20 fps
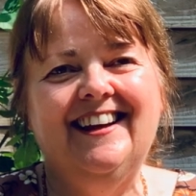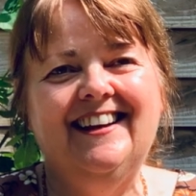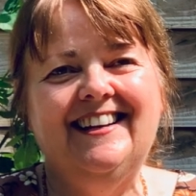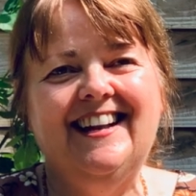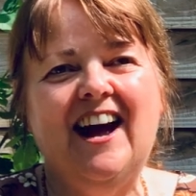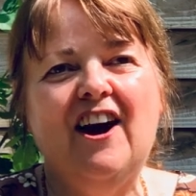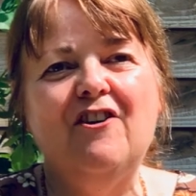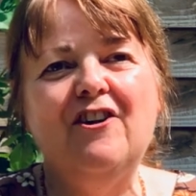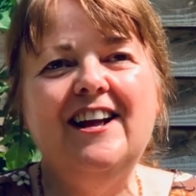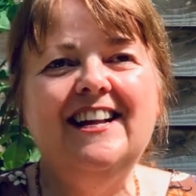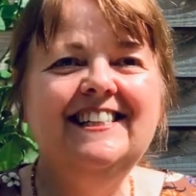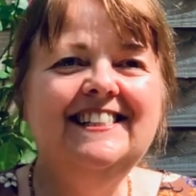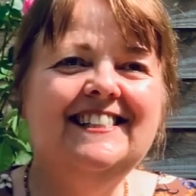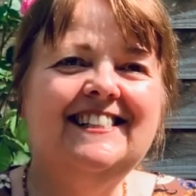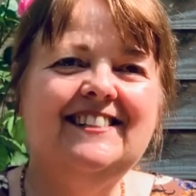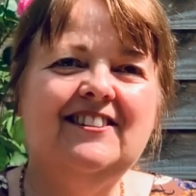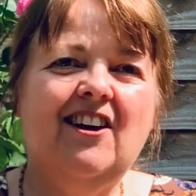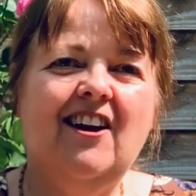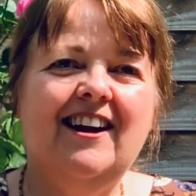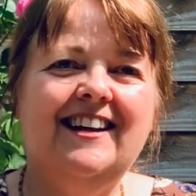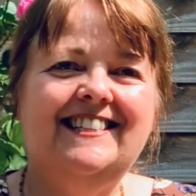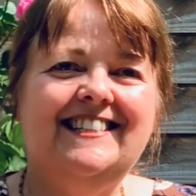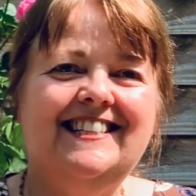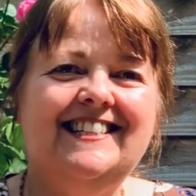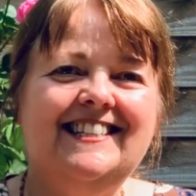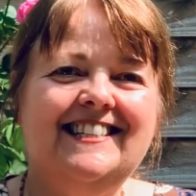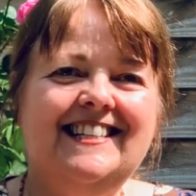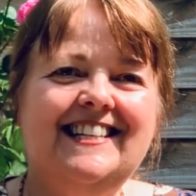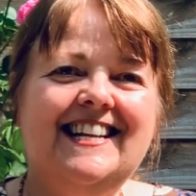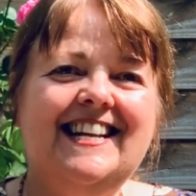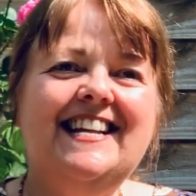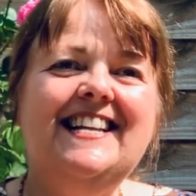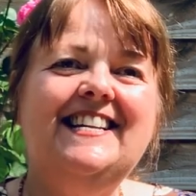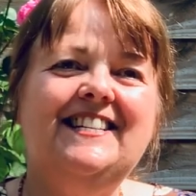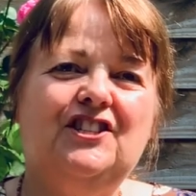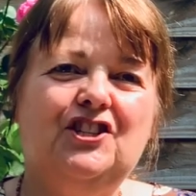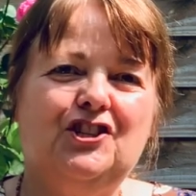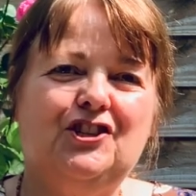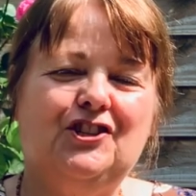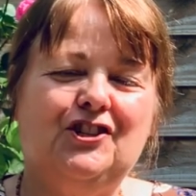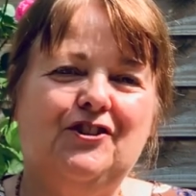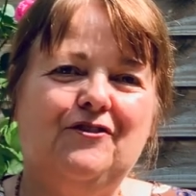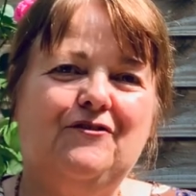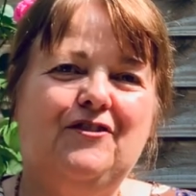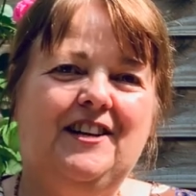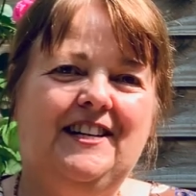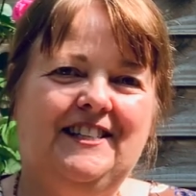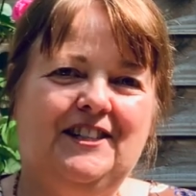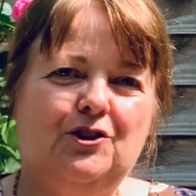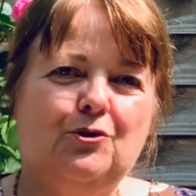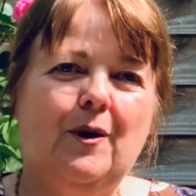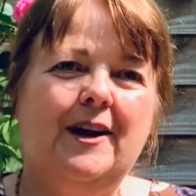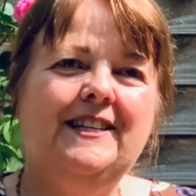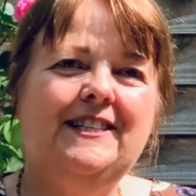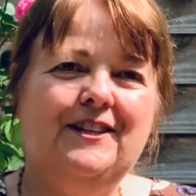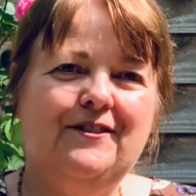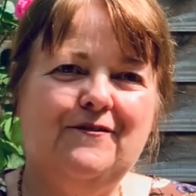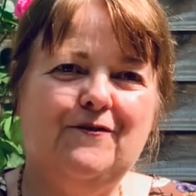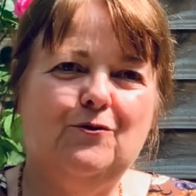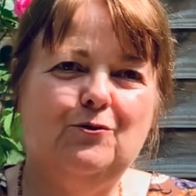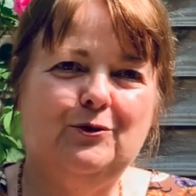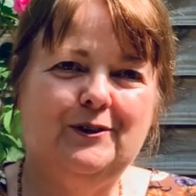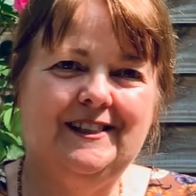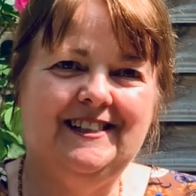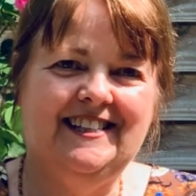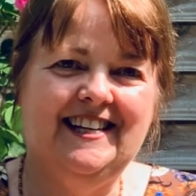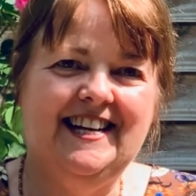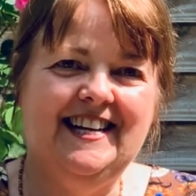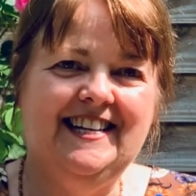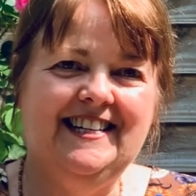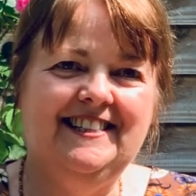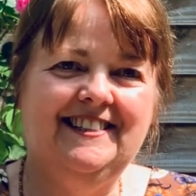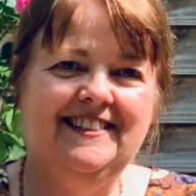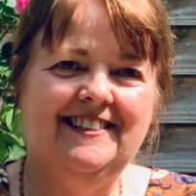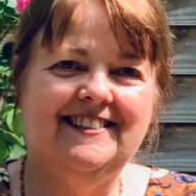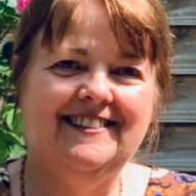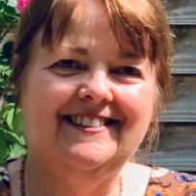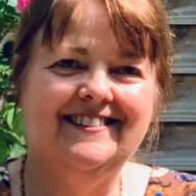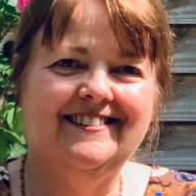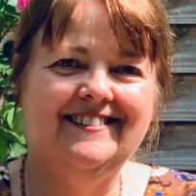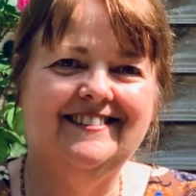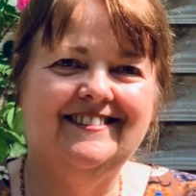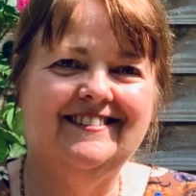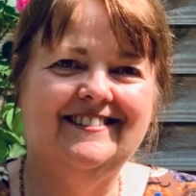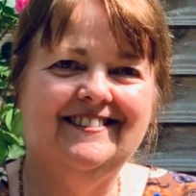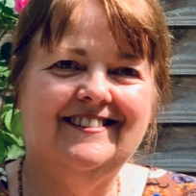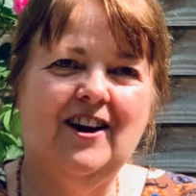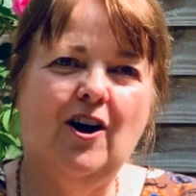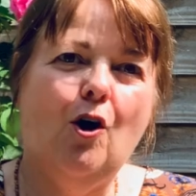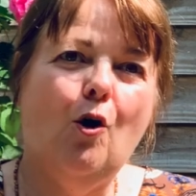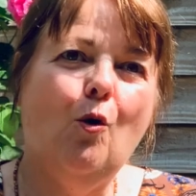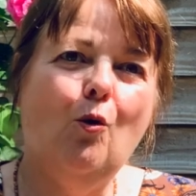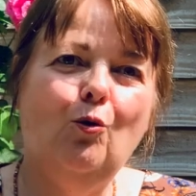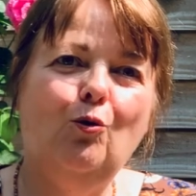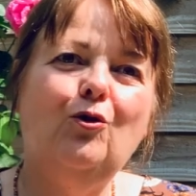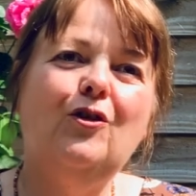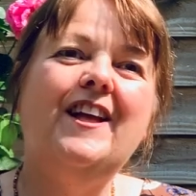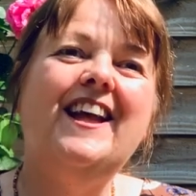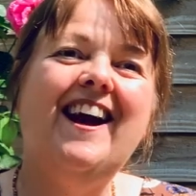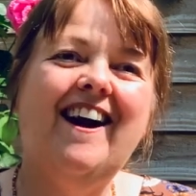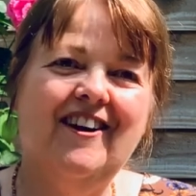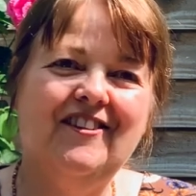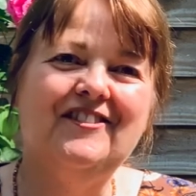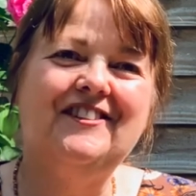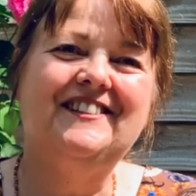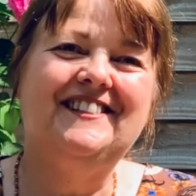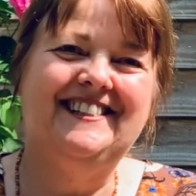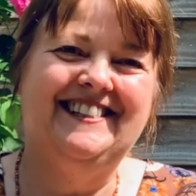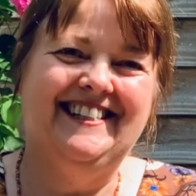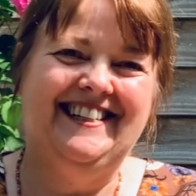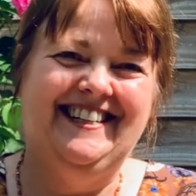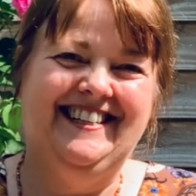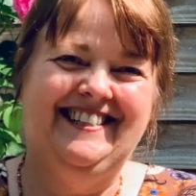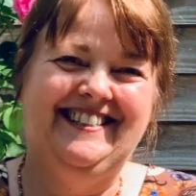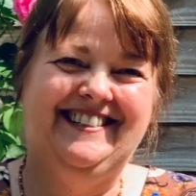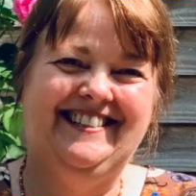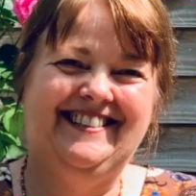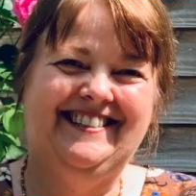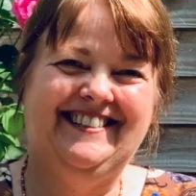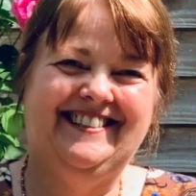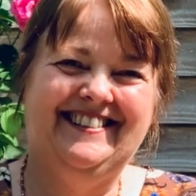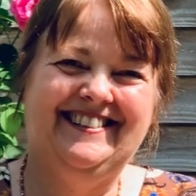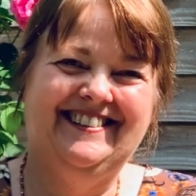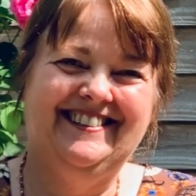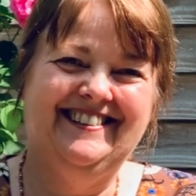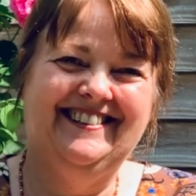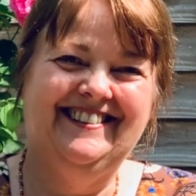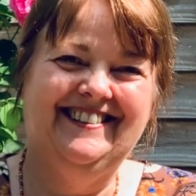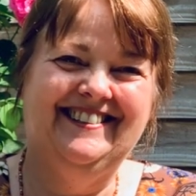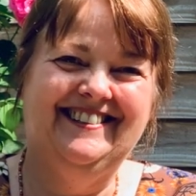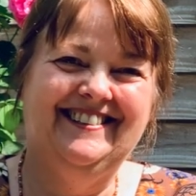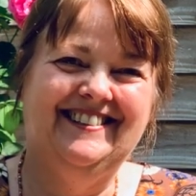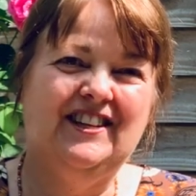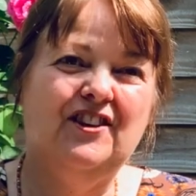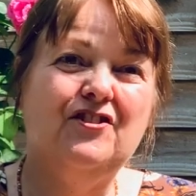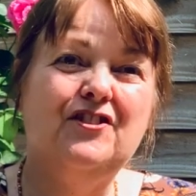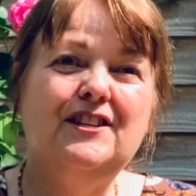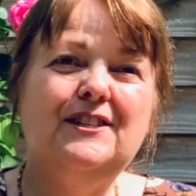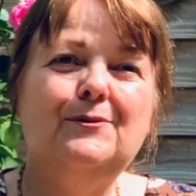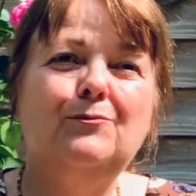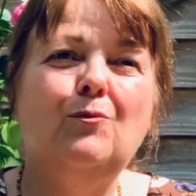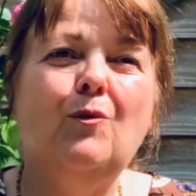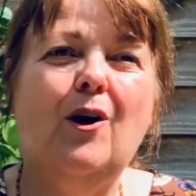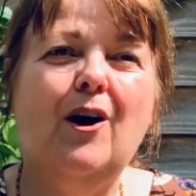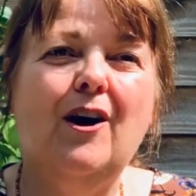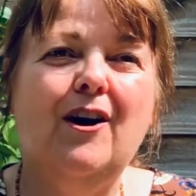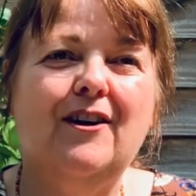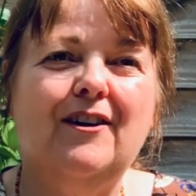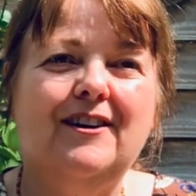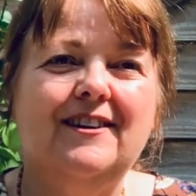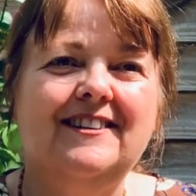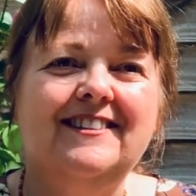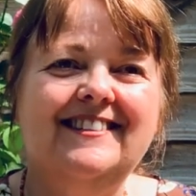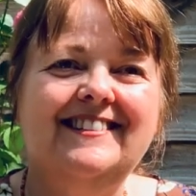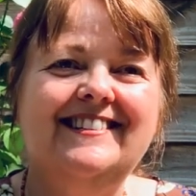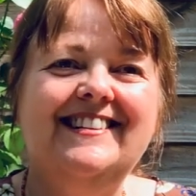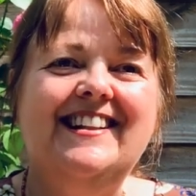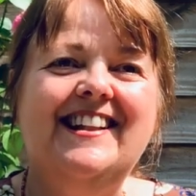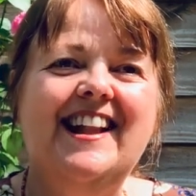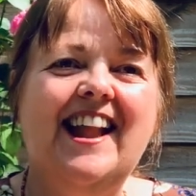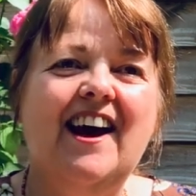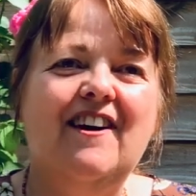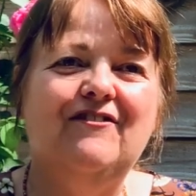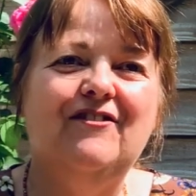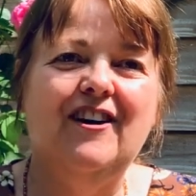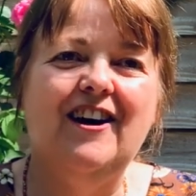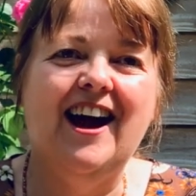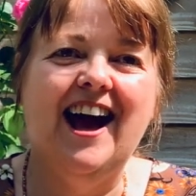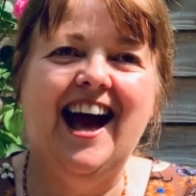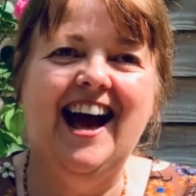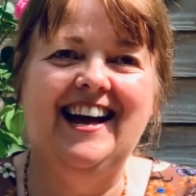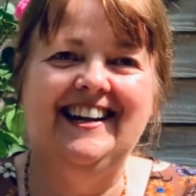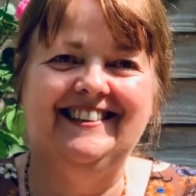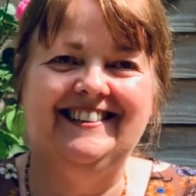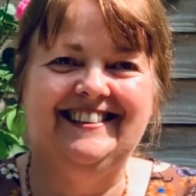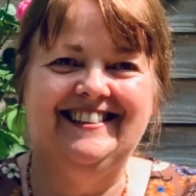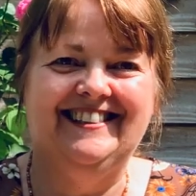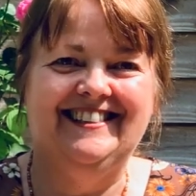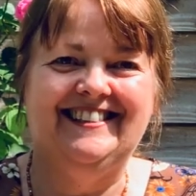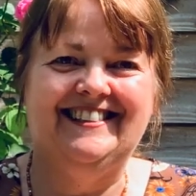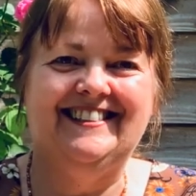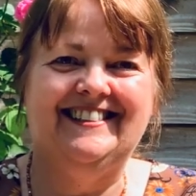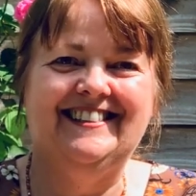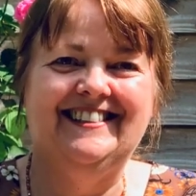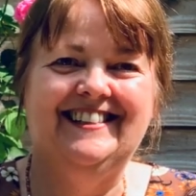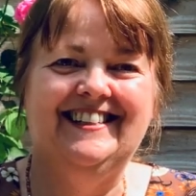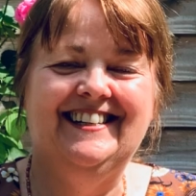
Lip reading: Now, inside each of these 24 seeds are all the other seeds. So this work never ends.